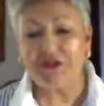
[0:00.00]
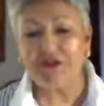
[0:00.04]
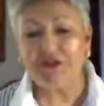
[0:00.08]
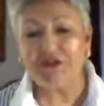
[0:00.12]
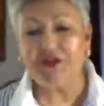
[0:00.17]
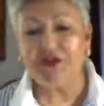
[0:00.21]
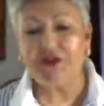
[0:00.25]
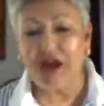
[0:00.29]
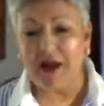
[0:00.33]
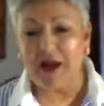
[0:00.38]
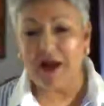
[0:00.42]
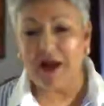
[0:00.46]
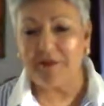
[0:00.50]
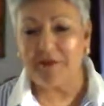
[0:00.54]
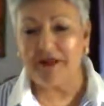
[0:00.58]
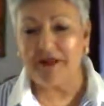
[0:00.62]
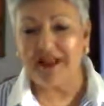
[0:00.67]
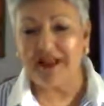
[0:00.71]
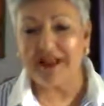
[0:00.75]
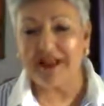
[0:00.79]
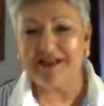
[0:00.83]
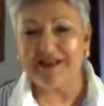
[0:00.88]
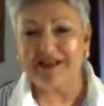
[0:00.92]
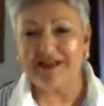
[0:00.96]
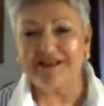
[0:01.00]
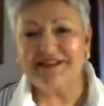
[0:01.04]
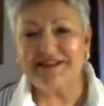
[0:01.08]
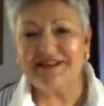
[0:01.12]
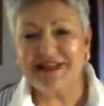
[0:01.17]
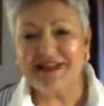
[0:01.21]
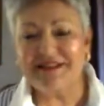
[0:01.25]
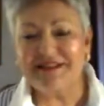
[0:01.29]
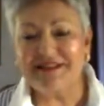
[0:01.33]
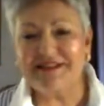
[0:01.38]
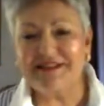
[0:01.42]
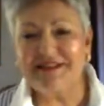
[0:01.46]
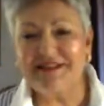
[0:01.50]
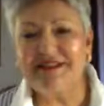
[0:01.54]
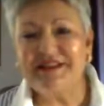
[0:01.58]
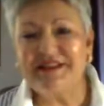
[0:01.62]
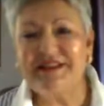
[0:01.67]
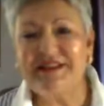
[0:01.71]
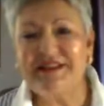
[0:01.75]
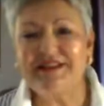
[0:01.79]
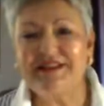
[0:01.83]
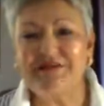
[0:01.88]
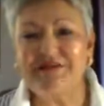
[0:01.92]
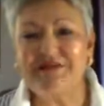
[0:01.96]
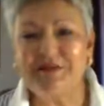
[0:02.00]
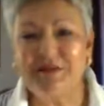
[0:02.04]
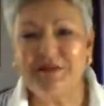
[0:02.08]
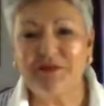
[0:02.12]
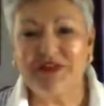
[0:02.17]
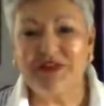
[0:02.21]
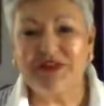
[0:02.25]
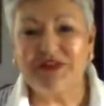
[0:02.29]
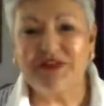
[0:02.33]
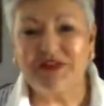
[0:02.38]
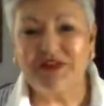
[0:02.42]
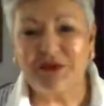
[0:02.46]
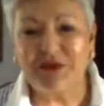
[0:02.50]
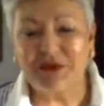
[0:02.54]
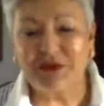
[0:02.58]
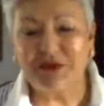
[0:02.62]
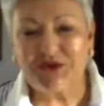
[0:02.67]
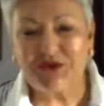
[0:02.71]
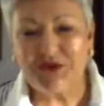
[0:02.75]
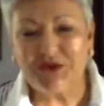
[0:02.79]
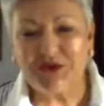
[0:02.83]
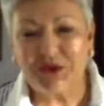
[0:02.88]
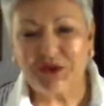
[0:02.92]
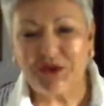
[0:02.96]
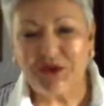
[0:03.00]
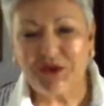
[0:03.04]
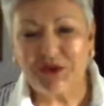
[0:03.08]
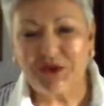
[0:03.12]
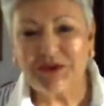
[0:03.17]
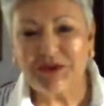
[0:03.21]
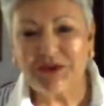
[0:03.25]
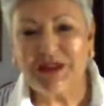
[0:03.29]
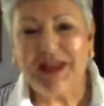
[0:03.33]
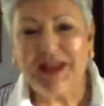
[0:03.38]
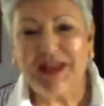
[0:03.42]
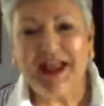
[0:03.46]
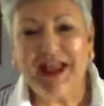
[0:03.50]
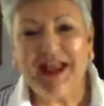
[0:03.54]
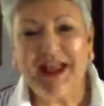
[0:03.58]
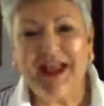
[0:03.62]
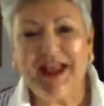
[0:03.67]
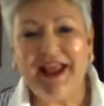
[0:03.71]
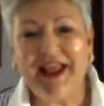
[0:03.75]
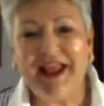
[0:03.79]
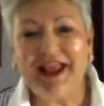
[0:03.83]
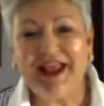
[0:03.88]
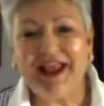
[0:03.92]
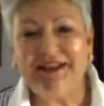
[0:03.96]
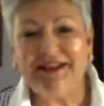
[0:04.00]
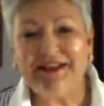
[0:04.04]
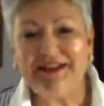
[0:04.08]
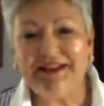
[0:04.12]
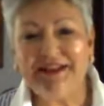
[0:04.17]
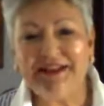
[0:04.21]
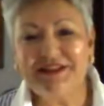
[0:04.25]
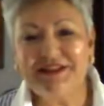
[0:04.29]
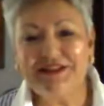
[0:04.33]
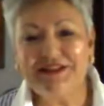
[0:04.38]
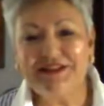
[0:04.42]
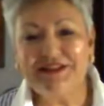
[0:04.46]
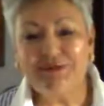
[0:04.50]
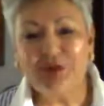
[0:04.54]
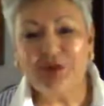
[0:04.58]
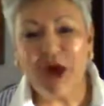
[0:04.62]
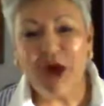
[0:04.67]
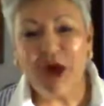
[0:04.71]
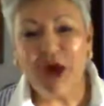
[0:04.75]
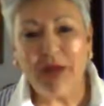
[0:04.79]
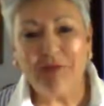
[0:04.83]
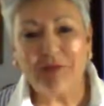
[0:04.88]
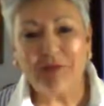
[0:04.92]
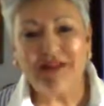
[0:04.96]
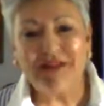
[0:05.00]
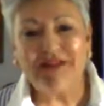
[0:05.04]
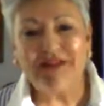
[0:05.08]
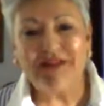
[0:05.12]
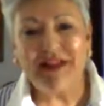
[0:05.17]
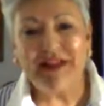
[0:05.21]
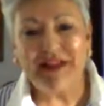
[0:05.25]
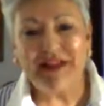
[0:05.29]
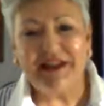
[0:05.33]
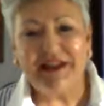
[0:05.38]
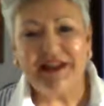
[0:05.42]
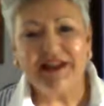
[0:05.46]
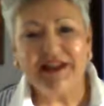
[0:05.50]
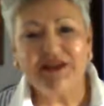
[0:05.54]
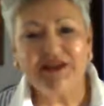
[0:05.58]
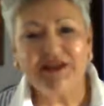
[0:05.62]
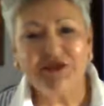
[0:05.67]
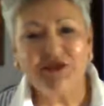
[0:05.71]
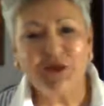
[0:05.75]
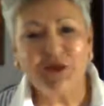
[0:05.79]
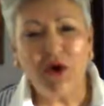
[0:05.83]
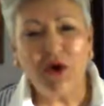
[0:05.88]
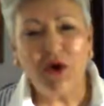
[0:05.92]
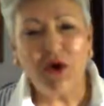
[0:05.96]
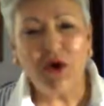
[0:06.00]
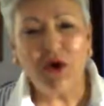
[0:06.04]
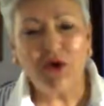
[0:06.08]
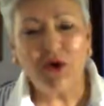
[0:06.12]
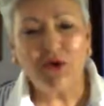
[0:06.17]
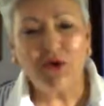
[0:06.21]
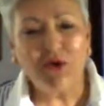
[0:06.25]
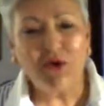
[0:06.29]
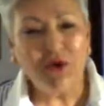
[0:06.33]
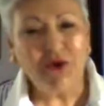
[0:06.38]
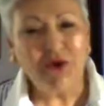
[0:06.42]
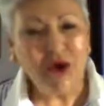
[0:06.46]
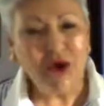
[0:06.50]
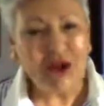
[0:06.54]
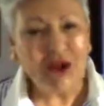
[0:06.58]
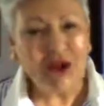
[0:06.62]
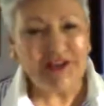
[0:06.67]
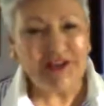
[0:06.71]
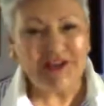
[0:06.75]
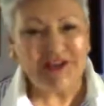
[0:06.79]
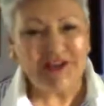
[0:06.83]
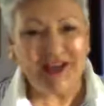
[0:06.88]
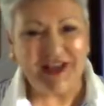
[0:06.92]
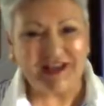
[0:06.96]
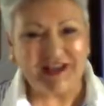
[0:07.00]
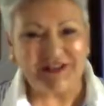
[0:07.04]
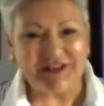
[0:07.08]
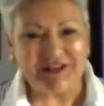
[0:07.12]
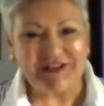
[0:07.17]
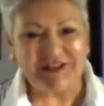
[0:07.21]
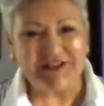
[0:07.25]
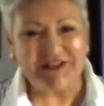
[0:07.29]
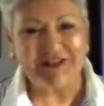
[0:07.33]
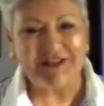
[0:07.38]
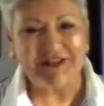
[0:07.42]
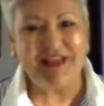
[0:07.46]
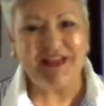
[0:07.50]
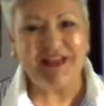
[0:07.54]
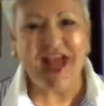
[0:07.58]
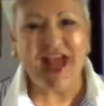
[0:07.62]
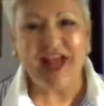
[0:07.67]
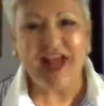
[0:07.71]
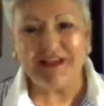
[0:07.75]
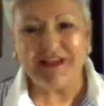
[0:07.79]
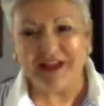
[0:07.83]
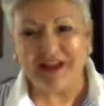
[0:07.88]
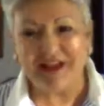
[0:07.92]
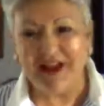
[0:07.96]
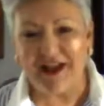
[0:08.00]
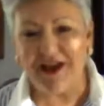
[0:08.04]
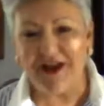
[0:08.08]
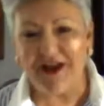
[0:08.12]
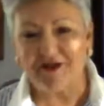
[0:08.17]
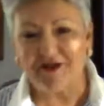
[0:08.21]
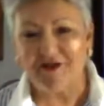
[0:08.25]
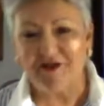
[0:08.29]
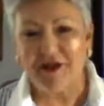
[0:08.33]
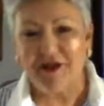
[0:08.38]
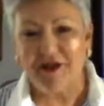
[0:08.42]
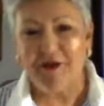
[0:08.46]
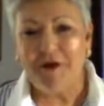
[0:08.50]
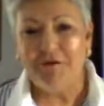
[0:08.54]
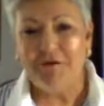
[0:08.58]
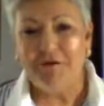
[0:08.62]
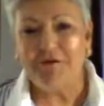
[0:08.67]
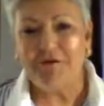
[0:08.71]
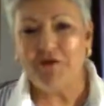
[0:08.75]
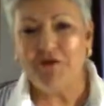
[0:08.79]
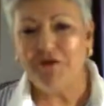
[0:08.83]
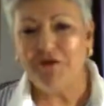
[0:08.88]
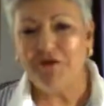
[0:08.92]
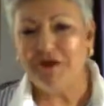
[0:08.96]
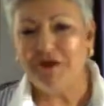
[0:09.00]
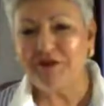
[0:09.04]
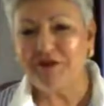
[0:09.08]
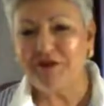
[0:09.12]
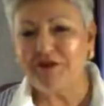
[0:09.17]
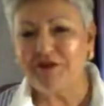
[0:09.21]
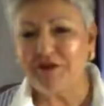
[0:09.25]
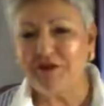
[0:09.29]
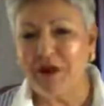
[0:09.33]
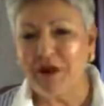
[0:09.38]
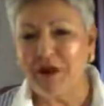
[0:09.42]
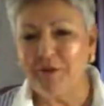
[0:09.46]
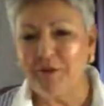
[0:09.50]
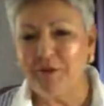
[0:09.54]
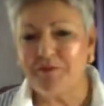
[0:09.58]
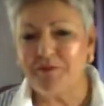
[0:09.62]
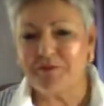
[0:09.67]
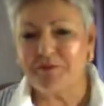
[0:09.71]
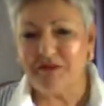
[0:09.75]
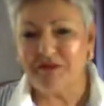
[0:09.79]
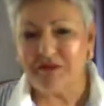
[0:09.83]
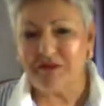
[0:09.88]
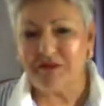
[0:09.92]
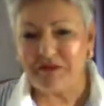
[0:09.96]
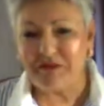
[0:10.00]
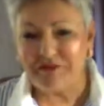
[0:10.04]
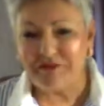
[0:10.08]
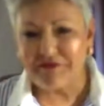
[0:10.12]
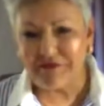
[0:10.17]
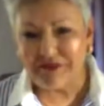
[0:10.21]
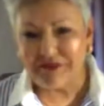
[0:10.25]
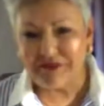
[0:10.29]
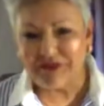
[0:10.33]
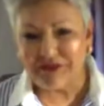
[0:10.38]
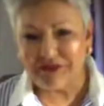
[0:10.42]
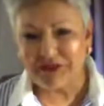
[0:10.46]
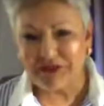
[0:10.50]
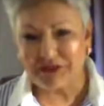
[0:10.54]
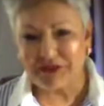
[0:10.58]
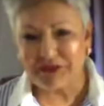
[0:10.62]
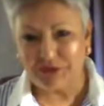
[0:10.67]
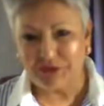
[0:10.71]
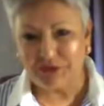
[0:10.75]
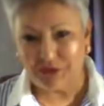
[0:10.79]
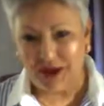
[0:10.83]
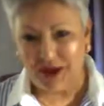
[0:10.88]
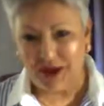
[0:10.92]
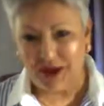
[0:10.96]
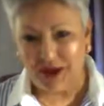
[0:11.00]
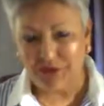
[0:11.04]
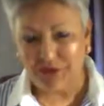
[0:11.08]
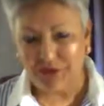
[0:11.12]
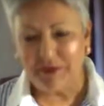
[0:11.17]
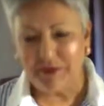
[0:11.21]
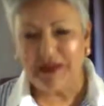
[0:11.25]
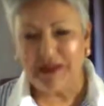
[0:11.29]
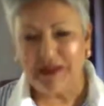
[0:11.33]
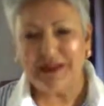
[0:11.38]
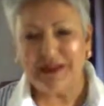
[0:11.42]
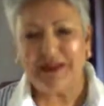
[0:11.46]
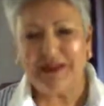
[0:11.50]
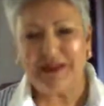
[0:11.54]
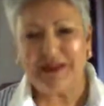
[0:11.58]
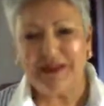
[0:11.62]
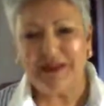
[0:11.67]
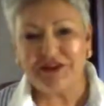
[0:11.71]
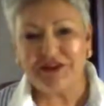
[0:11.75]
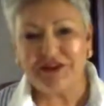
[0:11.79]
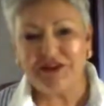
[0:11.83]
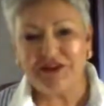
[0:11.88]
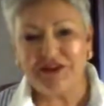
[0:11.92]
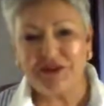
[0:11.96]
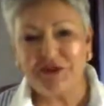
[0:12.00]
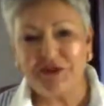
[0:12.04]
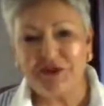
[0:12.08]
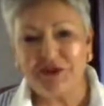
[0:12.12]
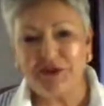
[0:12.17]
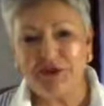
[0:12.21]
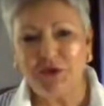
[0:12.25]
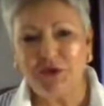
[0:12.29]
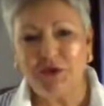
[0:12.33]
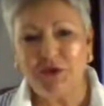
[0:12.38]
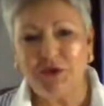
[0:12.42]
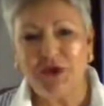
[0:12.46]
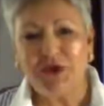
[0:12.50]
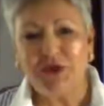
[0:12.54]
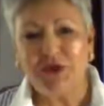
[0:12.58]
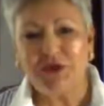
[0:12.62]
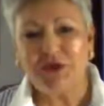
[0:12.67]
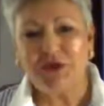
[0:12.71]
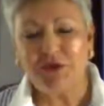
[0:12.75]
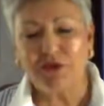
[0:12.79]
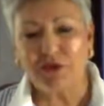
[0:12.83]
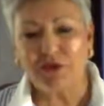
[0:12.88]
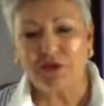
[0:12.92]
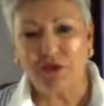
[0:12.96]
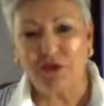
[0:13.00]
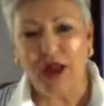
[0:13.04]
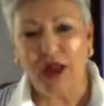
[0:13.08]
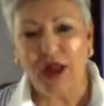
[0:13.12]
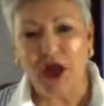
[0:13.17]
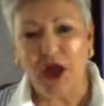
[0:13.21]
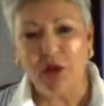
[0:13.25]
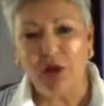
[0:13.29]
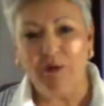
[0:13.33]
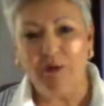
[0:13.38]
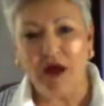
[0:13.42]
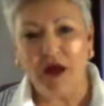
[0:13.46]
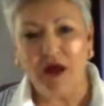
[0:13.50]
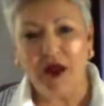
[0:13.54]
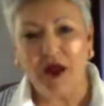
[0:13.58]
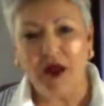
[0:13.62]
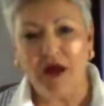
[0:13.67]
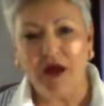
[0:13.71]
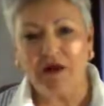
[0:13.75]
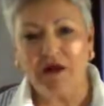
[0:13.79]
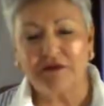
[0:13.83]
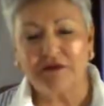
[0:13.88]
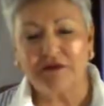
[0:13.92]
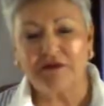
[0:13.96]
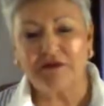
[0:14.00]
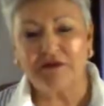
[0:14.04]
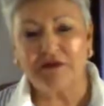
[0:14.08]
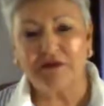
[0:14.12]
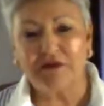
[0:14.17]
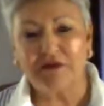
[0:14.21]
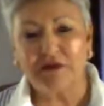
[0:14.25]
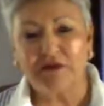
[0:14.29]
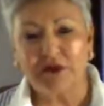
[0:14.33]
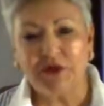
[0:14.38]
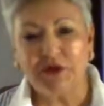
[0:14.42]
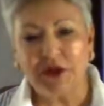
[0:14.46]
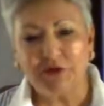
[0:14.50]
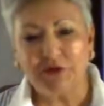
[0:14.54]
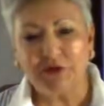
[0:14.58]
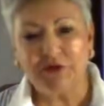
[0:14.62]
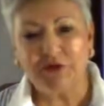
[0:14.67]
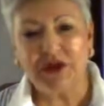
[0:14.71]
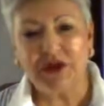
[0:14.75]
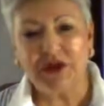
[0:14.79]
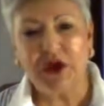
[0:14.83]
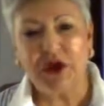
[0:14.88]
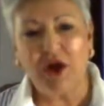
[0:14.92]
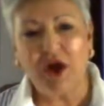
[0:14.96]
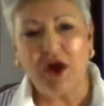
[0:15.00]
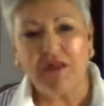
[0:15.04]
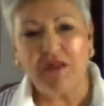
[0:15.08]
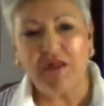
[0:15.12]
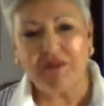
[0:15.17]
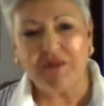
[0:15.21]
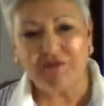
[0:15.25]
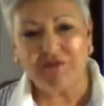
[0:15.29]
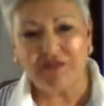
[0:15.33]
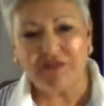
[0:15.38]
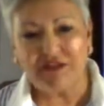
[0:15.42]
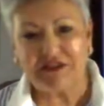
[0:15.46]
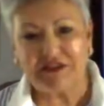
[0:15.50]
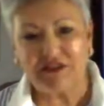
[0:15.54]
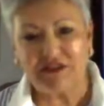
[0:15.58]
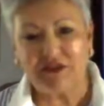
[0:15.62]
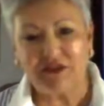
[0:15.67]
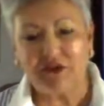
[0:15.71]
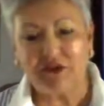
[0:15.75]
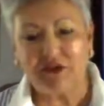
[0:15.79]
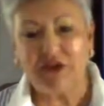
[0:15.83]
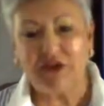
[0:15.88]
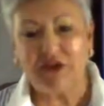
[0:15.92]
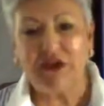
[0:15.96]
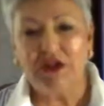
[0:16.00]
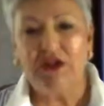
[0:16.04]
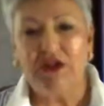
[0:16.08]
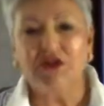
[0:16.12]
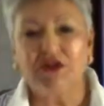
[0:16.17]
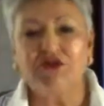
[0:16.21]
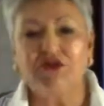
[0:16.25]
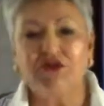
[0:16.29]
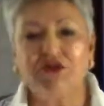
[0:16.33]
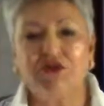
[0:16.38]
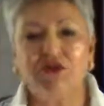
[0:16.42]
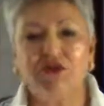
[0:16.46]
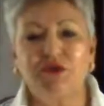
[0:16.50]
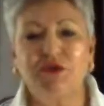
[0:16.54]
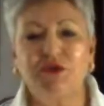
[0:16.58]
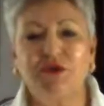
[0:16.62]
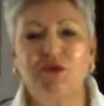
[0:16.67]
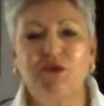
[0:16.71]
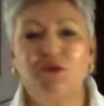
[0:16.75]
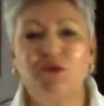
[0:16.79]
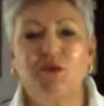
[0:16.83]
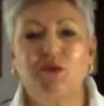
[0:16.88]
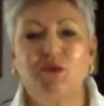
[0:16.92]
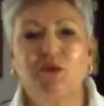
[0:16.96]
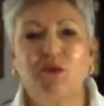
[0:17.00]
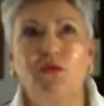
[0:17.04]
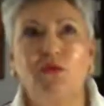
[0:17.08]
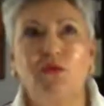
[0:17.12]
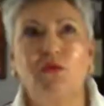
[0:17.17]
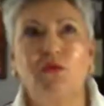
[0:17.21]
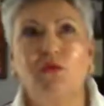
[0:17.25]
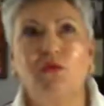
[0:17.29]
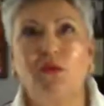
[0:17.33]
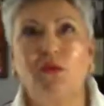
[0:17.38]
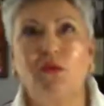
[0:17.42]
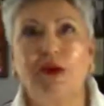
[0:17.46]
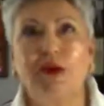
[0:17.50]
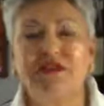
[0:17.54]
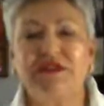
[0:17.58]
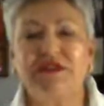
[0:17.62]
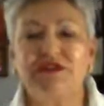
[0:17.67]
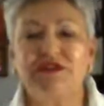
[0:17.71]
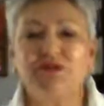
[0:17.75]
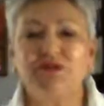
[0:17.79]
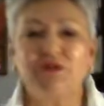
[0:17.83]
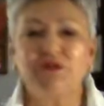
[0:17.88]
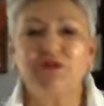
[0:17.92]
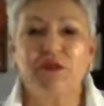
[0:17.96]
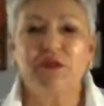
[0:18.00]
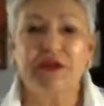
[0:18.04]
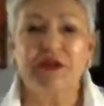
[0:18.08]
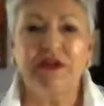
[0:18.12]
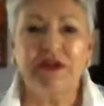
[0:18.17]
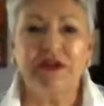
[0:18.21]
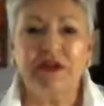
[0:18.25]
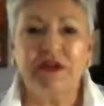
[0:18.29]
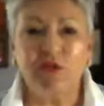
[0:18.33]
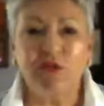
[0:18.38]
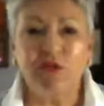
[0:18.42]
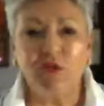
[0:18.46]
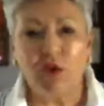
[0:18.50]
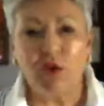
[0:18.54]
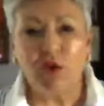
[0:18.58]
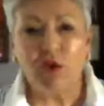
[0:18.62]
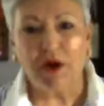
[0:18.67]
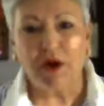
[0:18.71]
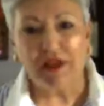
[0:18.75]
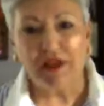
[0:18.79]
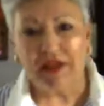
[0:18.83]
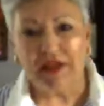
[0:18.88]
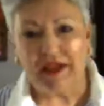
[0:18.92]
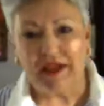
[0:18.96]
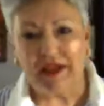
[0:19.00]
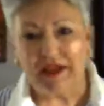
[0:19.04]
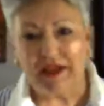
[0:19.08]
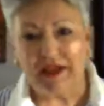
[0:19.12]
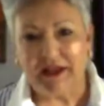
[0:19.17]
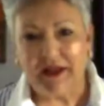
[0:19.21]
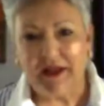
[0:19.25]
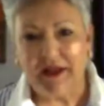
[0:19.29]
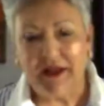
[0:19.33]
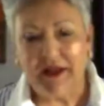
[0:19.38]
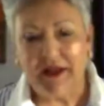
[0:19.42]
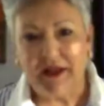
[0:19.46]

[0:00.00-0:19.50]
the job as the dean of the ministerial school, and it brought me then into a whole new context, that of moving from the physical realm into the realm of looking beyond the physical to what's really working